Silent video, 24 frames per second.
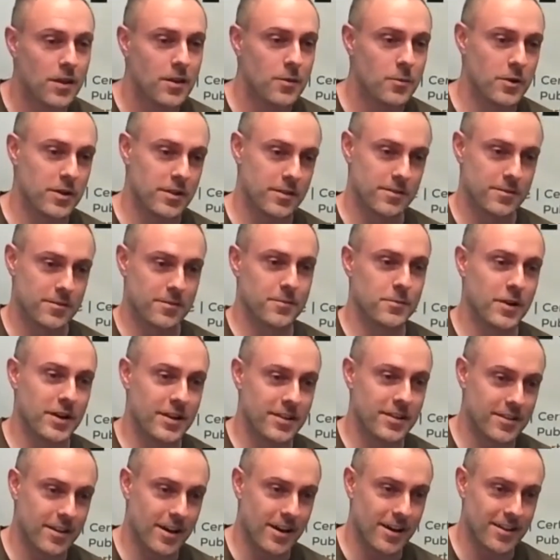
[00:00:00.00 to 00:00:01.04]

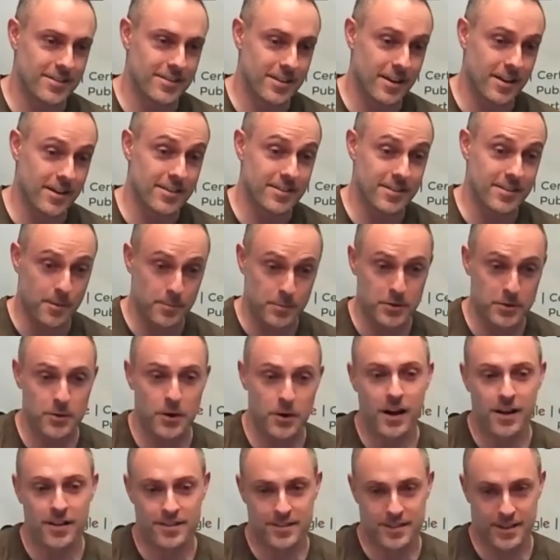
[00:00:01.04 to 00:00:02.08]
when sites come to
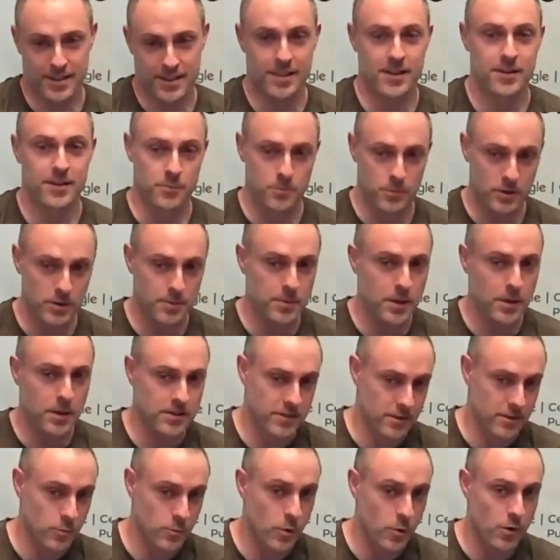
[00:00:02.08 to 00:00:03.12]
us, and then we
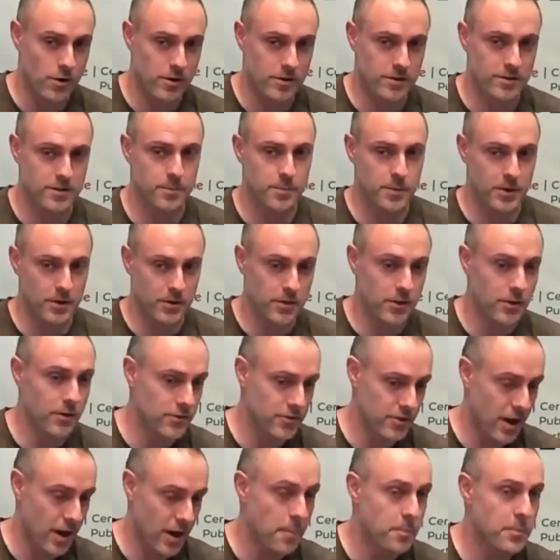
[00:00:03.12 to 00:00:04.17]
basically work to build those
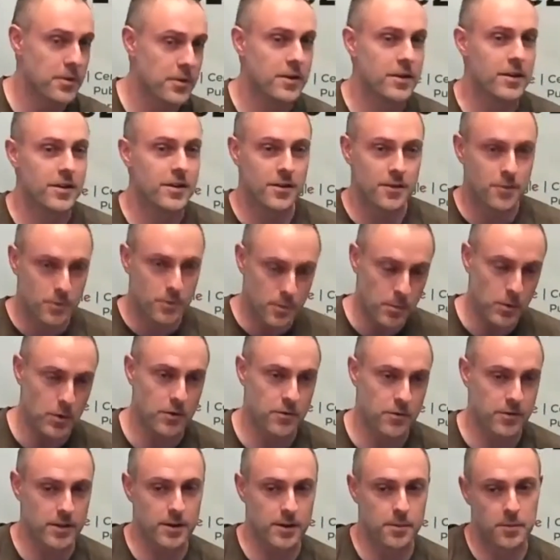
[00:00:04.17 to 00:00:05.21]
up,
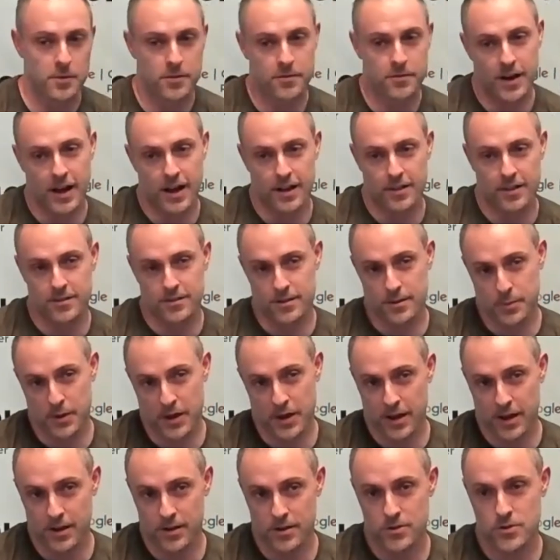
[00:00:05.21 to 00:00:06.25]
remove the number of ads on a
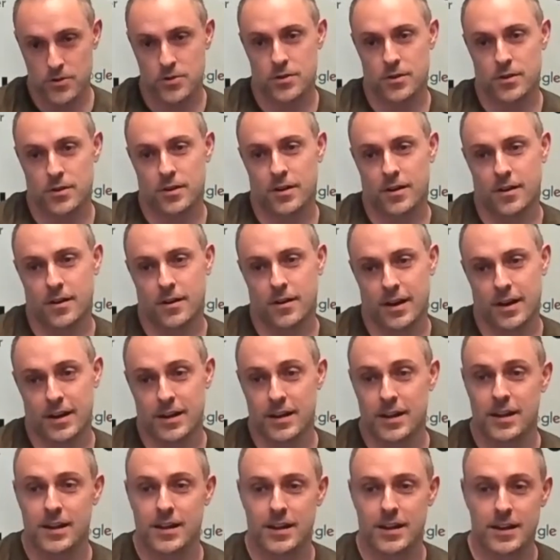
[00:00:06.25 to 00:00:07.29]
page,
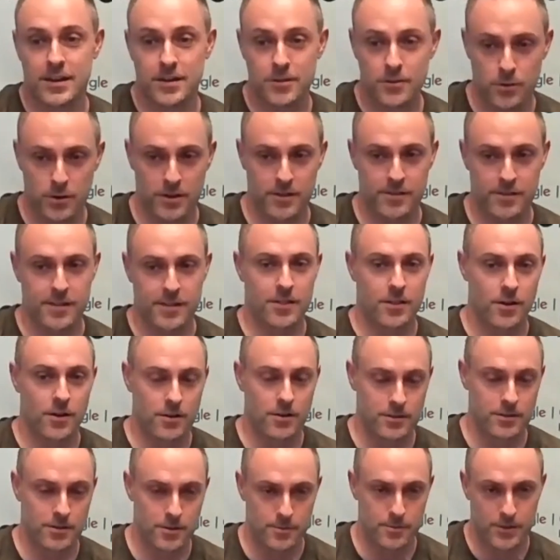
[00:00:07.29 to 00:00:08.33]
and increase that
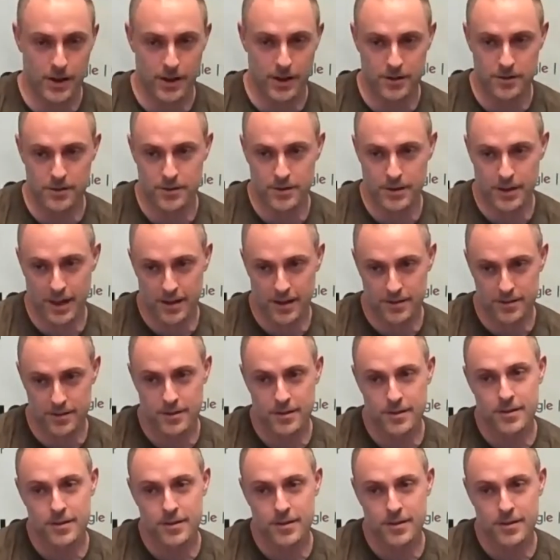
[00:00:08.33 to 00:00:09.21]
long-term value again.